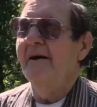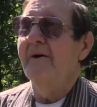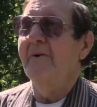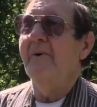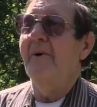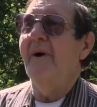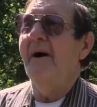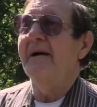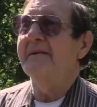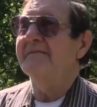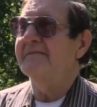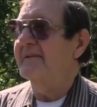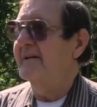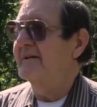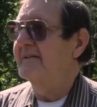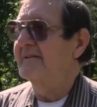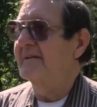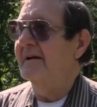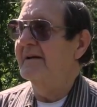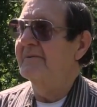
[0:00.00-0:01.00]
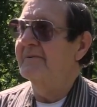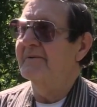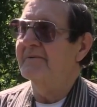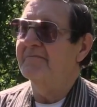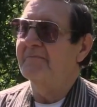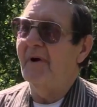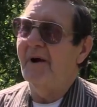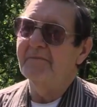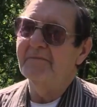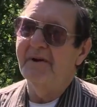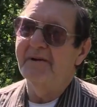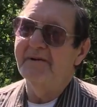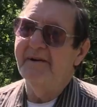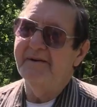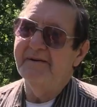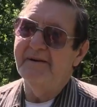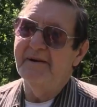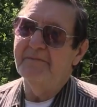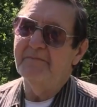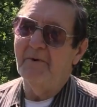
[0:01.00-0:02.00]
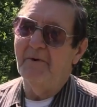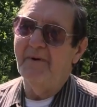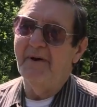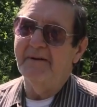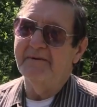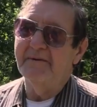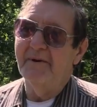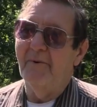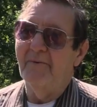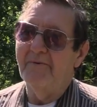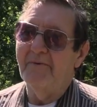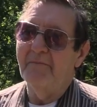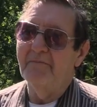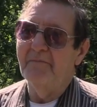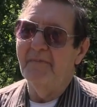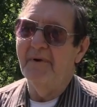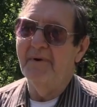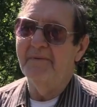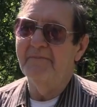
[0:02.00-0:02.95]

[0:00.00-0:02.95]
Oh, I'd say they was probably knee deep running over.